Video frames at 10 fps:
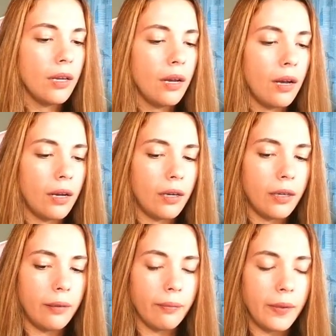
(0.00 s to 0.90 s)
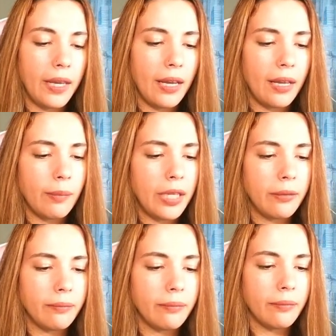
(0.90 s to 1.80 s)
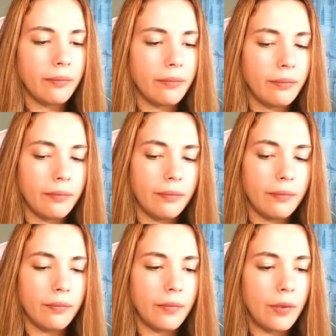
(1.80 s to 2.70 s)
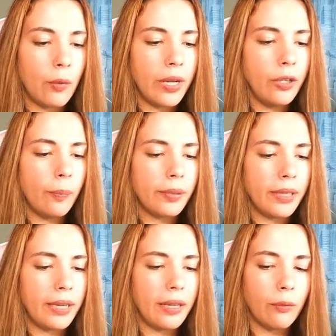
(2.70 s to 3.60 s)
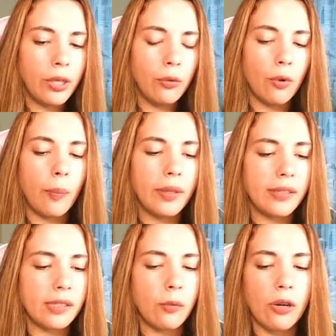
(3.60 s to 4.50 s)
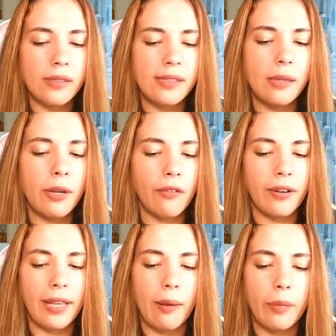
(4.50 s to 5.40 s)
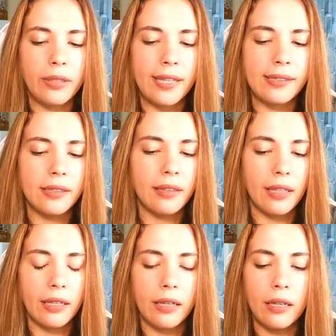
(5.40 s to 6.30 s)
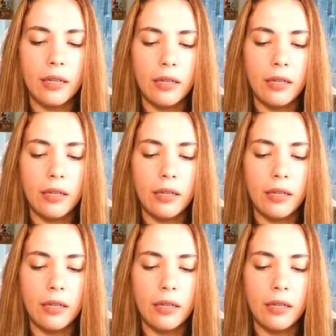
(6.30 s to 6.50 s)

Yeah, I mean, when you open this box, it's a bit of a gamble. That's the thing.